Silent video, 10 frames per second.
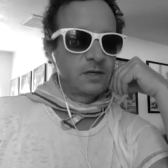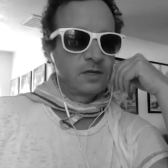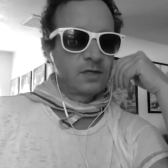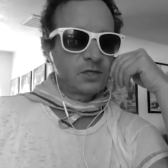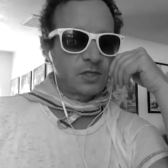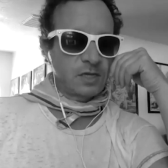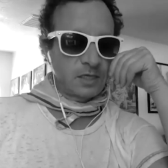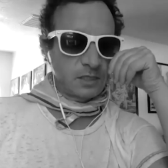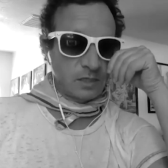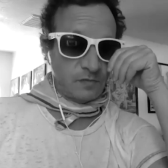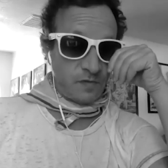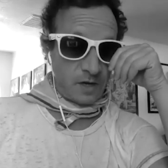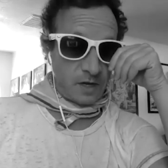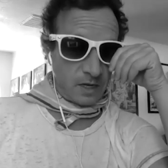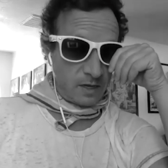"Shit, this is
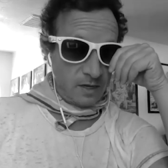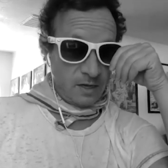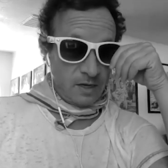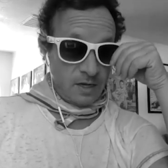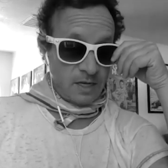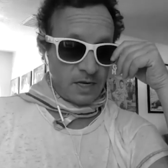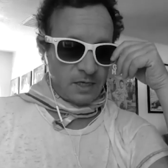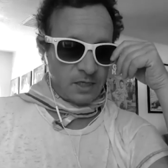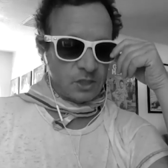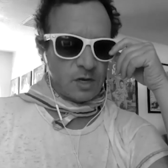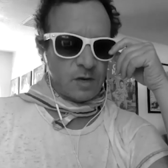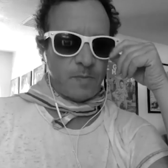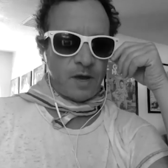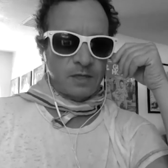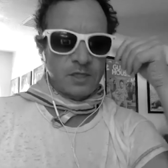funny." And then I just started
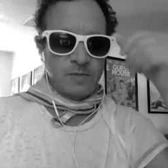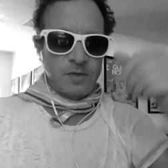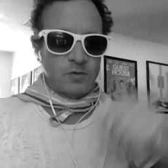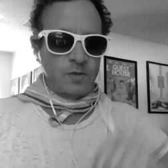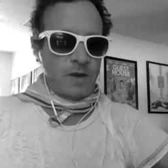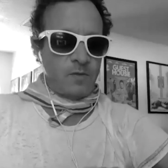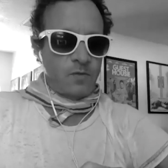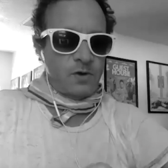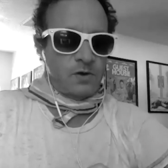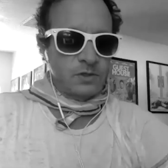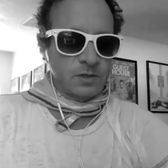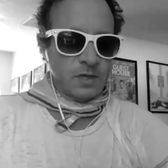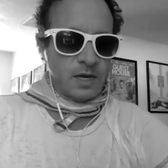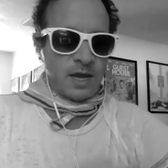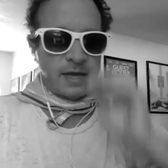pausing between my words and
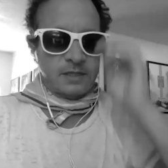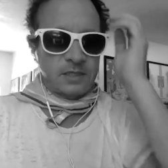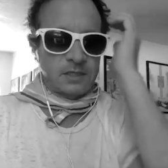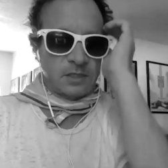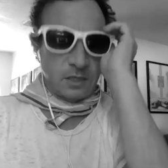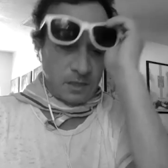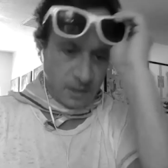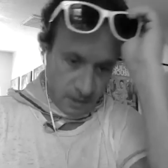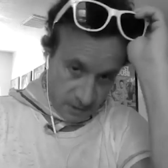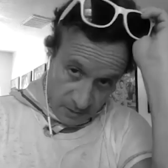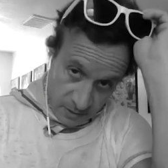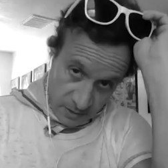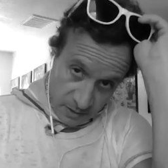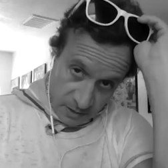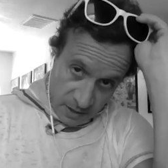kind of acting silly, and
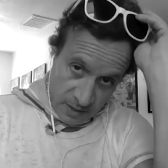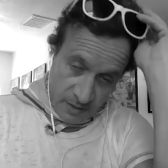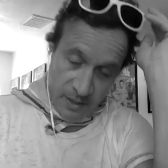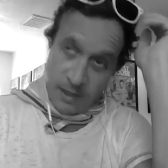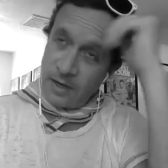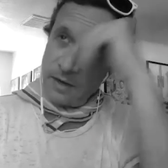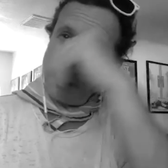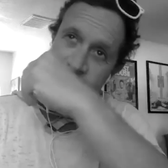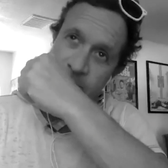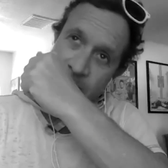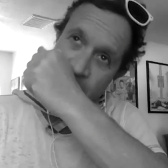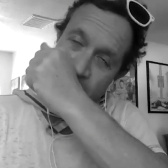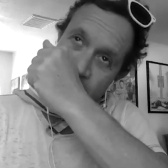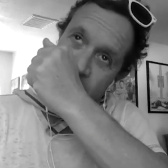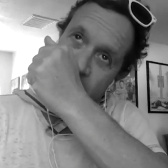and then um, and
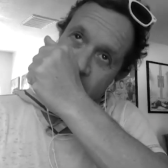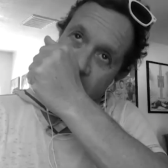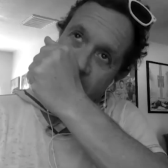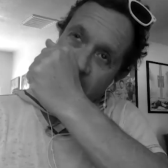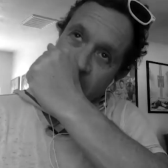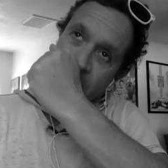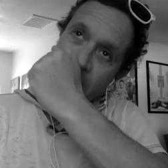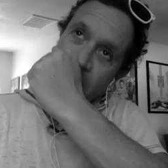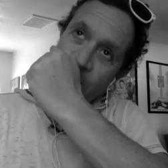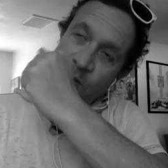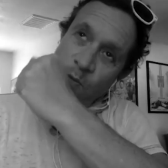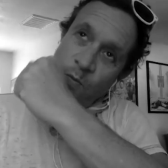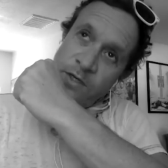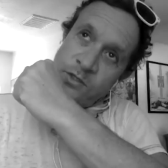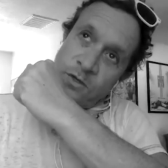I said, "If the
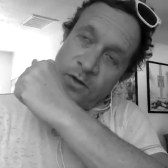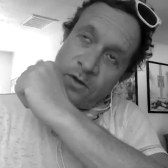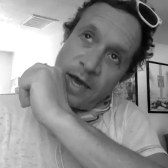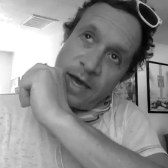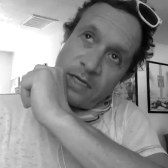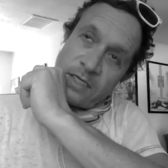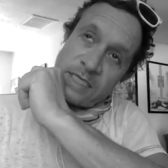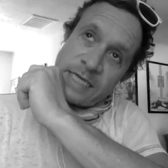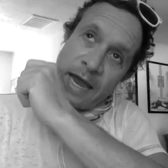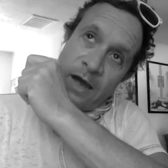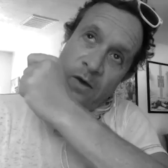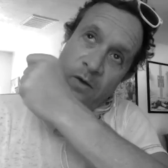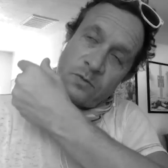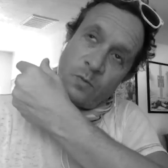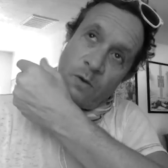weasel had a
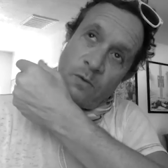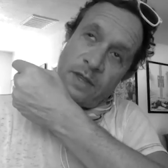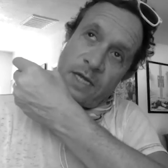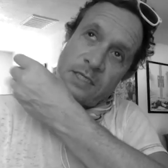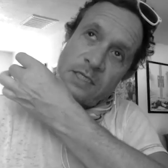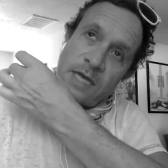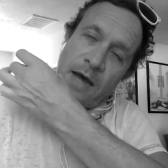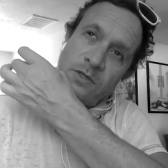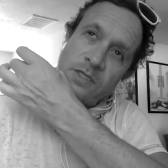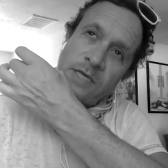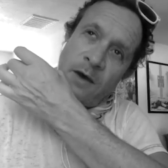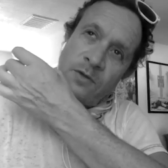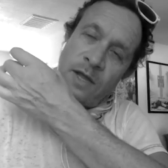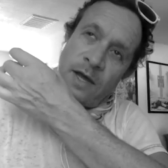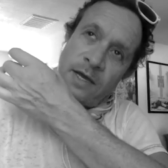sound, what would that sound
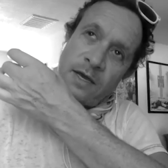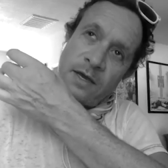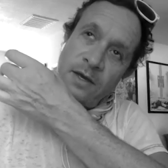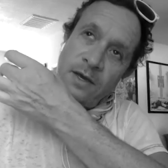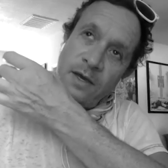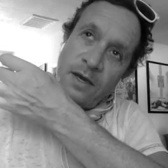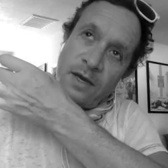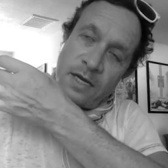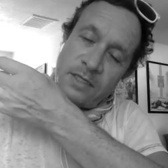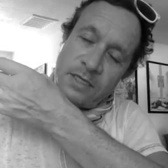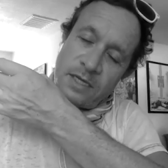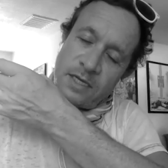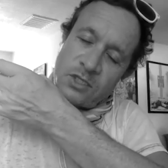sound like?" And I did this